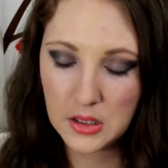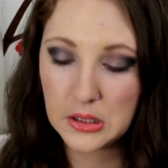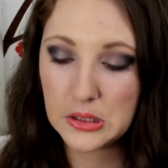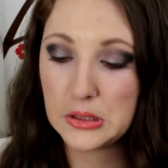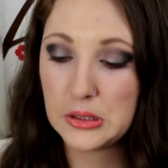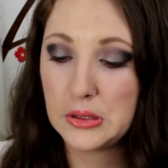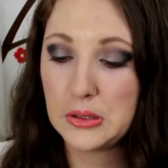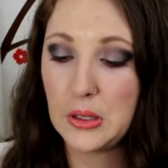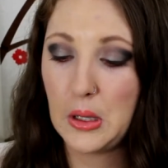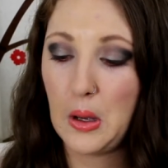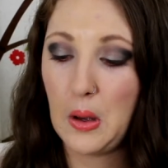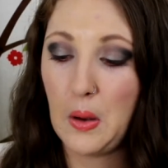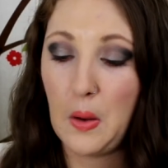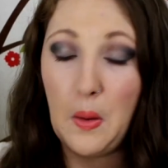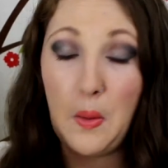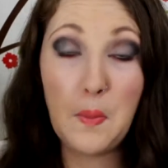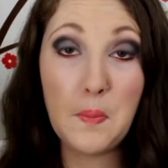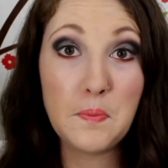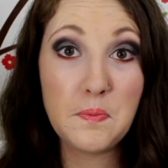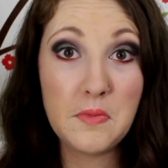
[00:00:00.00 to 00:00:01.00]

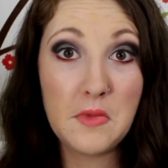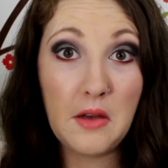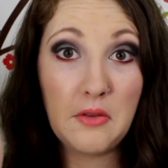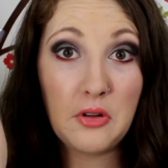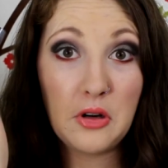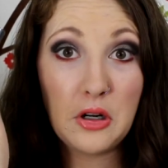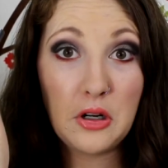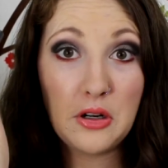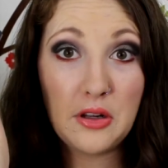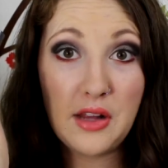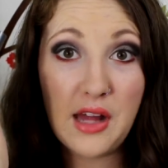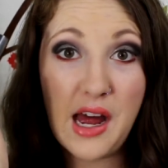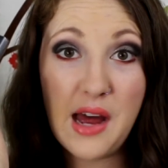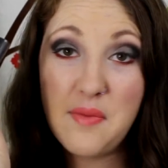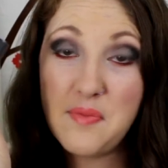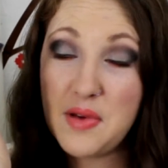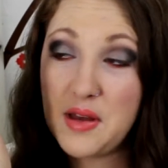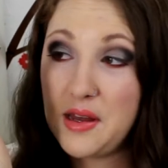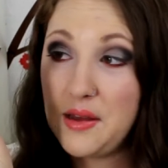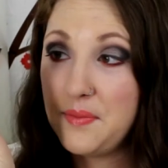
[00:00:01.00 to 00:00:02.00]
So never heard of
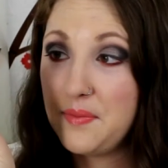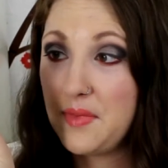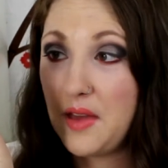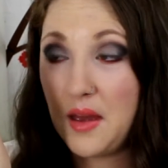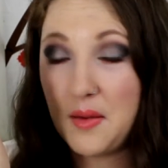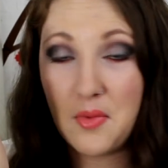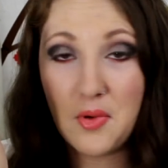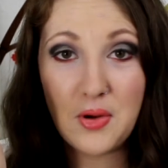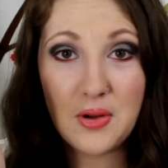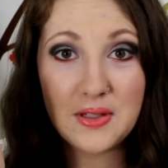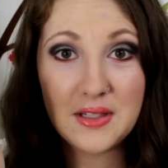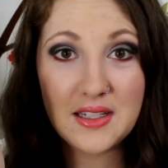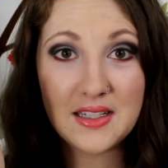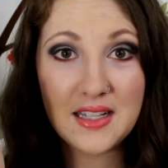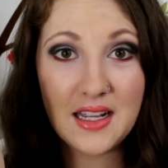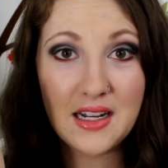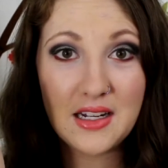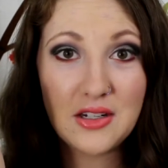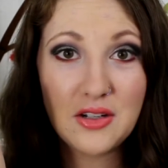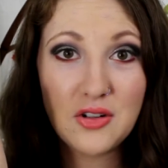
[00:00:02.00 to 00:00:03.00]
that, but I'm always
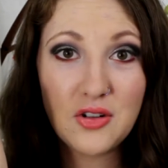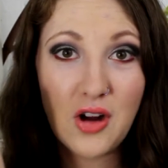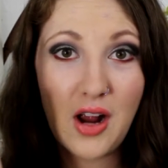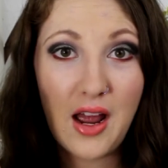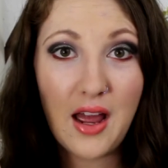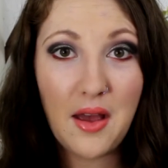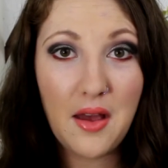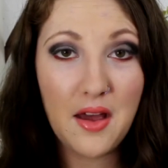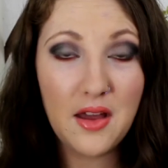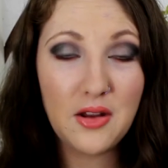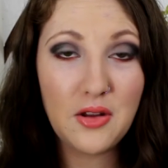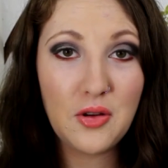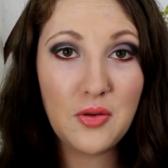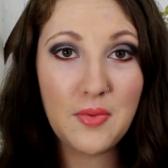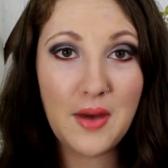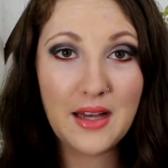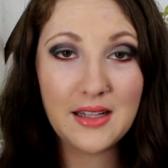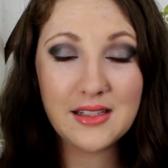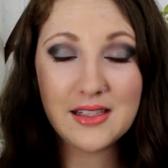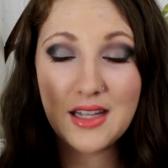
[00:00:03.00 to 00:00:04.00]
excited to try a new
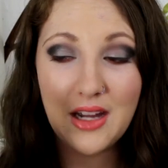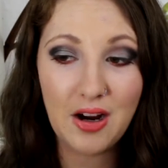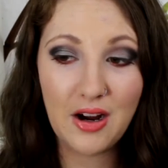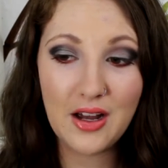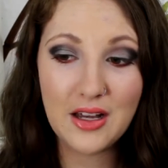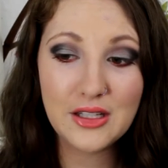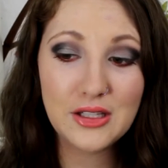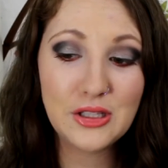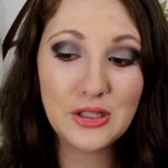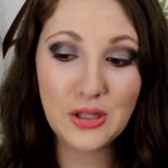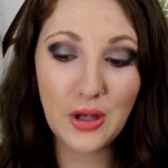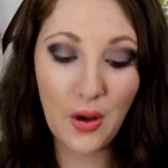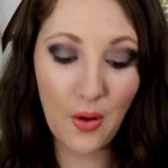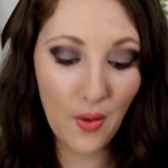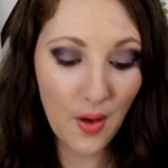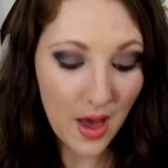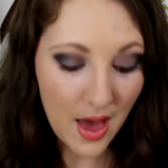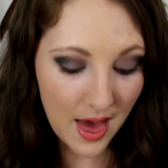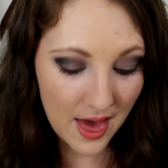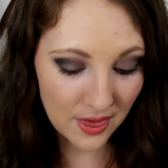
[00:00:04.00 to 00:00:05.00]
mascara.
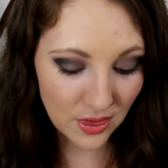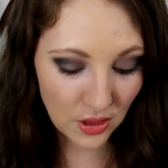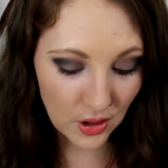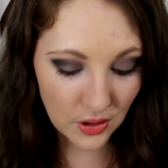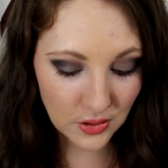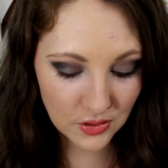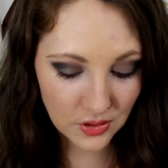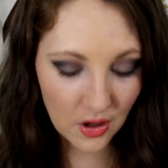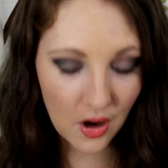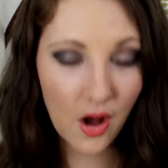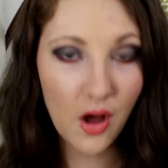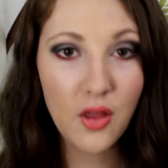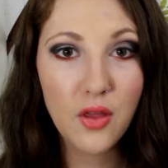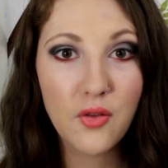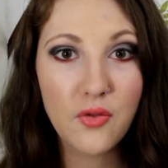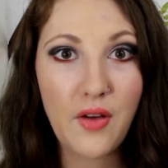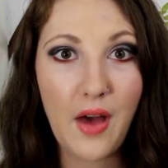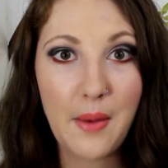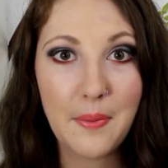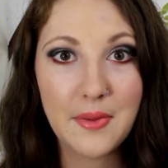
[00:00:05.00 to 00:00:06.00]
So those are all
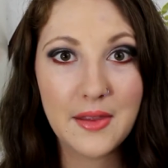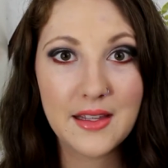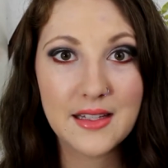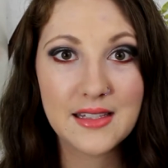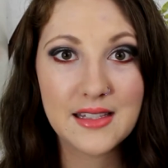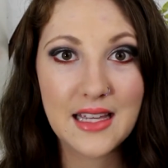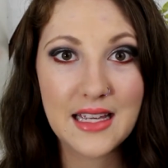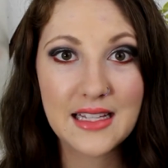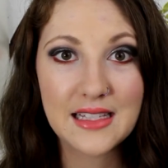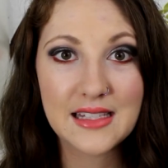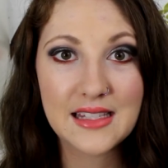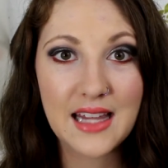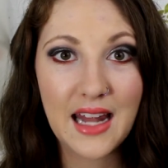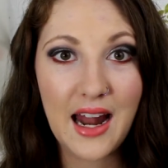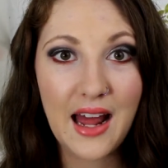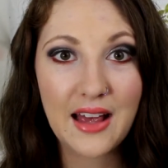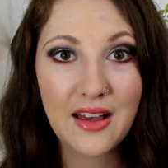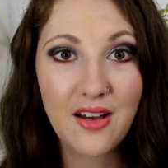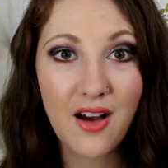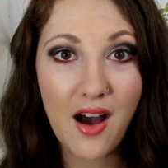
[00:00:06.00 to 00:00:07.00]
the fabulous things that
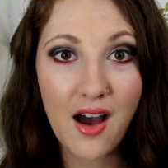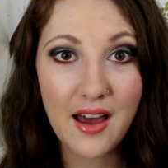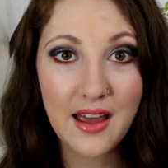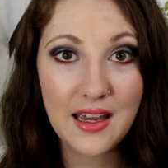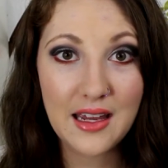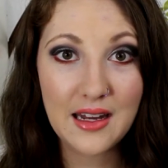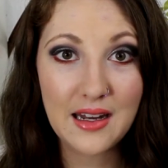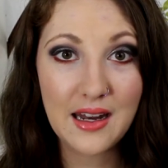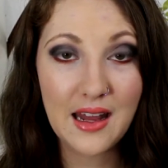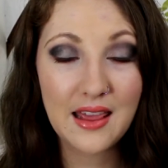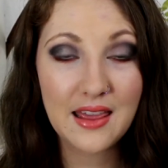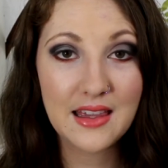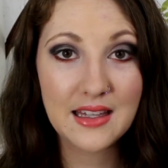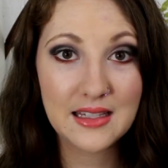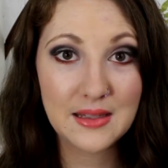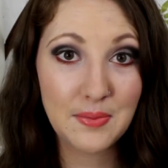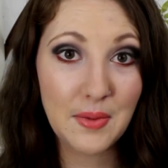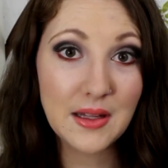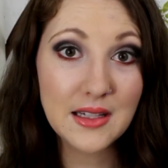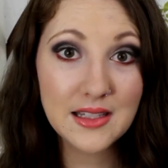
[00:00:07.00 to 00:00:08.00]
I got in
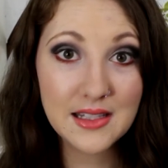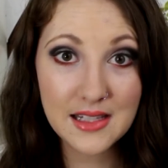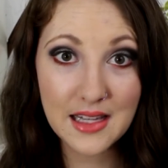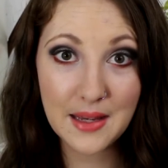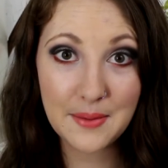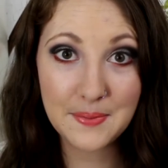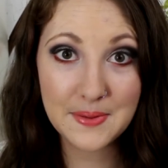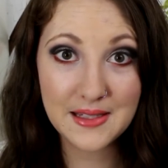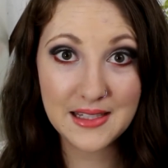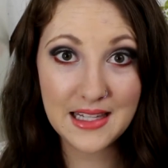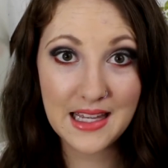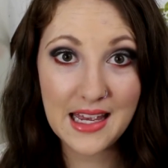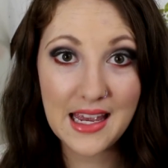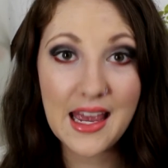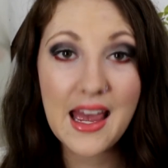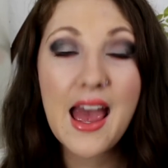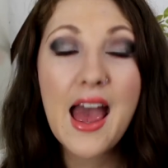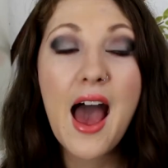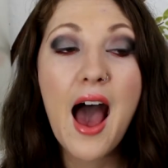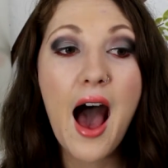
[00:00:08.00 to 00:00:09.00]
this month's
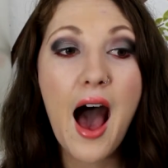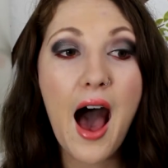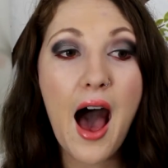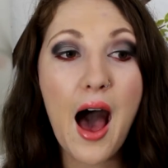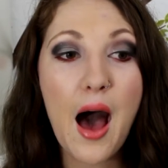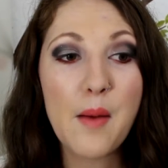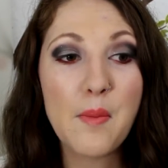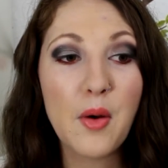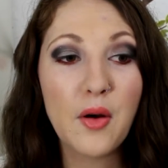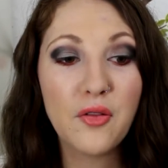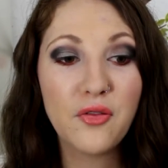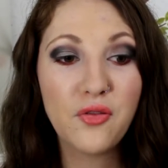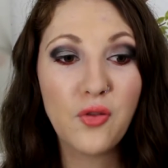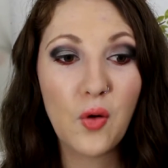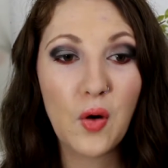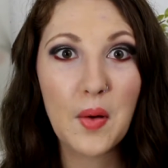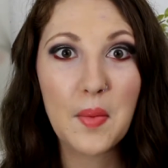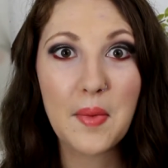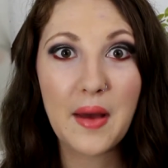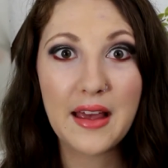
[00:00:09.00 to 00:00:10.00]
Ipsy. Um,
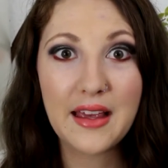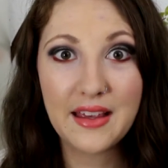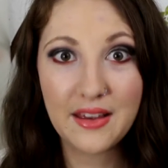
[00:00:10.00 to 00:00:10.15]
for my